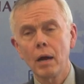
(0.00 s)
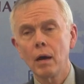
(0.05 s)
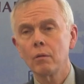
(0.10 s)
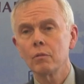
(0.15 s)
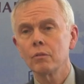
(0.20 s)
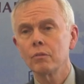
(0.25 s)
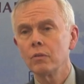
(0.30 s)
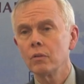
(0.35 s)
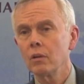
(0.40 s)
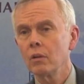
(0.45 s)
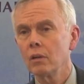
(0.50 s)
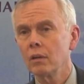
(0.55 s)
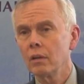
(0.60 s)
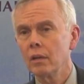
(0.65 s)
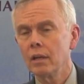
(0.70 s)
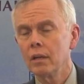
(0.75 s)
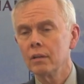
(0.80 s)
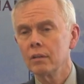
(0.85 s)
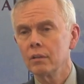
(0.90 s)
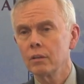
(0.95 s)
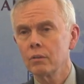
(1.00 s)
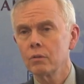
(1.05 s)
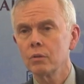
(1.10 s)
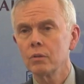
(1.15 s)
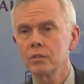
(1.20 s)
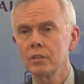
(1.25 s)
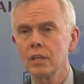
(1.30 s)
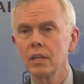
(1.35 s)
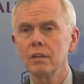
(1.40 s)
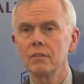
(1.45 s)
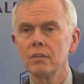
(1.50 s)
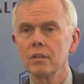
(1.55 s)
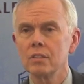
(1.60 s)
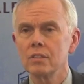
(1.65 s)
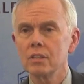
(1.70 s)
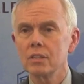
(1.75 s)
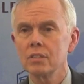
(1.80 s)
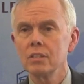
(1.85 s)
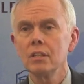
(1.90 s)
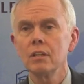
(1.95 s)
powerful and authoritative and
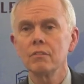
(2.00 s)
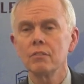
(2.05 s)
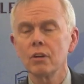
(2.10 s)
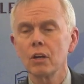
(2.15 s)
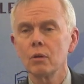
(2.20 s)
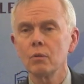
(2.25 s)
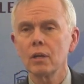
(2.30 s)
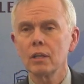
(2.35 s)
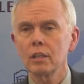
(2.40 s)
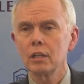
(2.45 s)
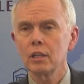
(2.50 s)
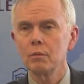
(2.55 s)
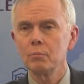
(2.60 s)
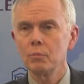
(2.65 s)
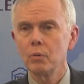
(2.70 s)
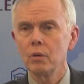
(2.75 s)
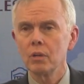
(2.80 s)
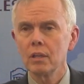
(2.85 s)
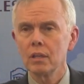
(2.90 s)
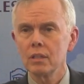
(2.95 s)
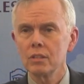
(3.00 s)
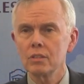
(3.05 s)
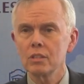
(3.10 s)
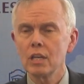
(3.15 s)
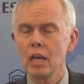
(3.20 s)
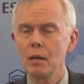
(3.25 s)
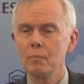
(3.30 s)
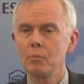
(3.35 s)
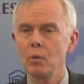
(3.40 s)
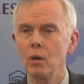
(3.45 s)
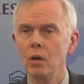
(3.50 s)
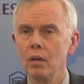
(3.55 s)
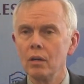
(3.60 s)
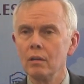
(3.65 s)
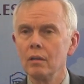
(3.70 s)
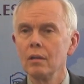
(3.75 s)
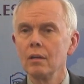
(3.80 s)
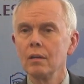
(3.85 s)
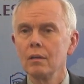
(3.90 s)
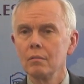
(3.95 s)
has succeeded very quickly in putting his stamp
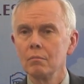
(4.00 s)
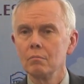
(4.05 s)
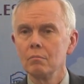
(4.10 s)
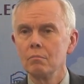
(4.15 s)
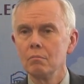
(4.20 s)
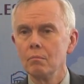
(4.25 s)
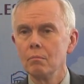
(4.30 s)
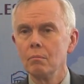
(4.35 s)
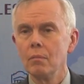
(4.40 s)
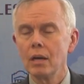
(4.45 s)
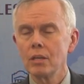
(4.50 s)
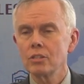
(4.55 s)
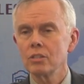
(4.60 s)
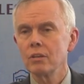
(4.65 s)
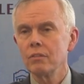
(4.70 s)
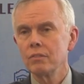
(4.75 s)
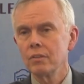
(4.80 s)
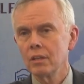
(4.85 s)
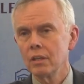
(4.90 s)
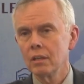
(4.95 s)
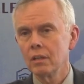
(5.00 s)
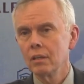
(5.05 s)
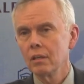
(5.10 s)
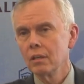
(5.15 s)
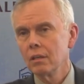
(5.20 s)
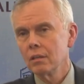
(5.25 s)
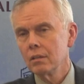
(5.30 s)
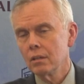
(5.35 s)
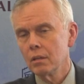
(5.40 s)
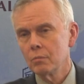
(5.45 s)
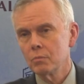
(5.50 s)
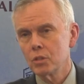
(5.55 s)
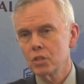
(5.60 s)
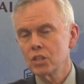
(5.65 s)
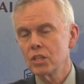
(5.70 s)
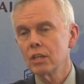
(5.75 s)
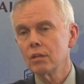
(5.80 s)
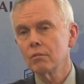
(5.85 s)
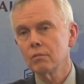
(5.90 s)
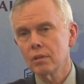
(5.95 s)
on much of the you know,
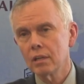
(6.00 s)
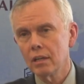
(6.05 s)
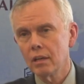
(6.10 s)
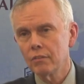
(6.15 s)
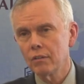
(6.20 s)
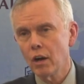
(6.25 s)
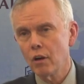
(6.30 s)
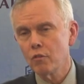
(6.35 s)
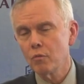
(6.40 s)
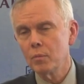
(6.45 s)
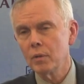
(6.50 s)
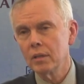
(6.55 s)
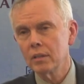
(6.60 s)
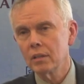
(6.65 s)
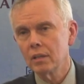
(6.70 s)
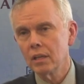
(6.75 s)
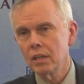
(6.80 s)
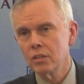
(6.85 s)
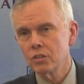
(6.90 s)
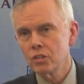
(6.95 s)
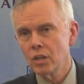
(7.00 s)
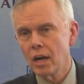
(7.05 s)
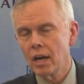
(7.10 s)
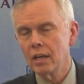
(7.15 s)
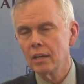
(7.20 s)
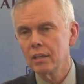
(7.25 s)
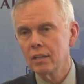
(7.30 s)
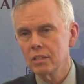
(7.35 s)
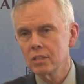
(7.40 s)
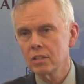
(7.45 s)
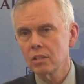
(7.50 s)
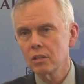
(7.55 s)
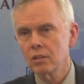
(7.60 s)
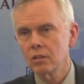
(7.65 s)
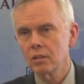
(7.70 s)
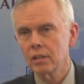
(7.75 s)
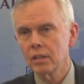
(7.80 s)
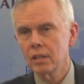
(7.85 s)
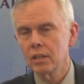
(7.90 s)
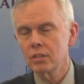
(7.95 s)
machinery of government in China. He's
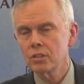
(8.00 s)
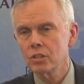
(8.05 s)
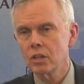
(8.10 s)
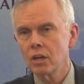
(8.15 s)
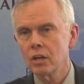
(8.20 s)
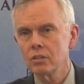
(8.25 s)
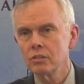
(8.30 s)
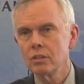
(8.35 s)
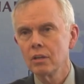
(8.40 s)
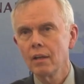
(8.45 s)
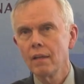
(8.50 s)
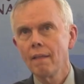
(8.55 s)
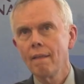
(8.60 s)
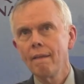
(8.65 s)
clearly in charge.